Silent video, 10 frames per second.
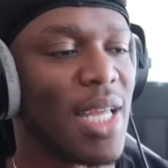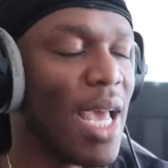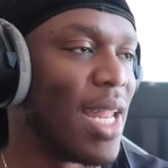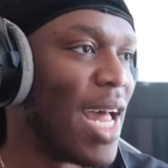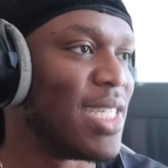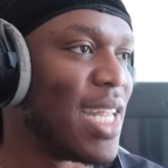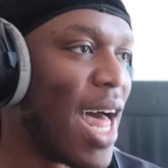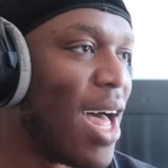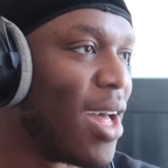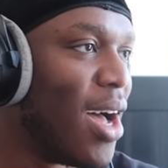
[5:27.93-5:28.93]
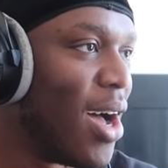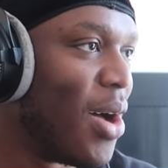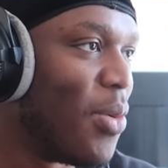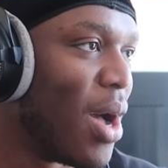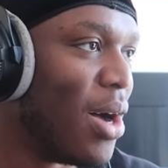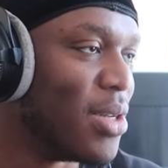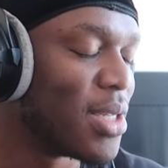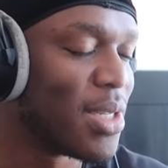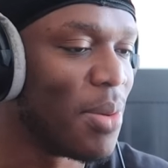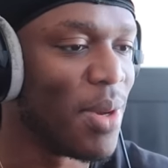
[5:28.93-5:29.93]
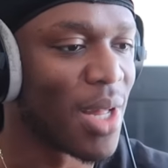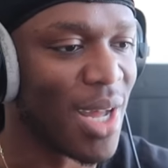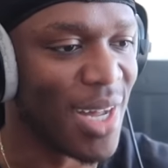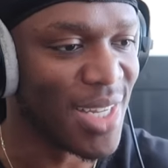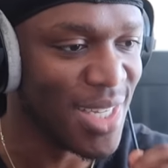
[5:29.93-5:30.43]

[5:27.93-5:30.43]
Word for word: So yeah, that's that. Uh, what else? Let me look at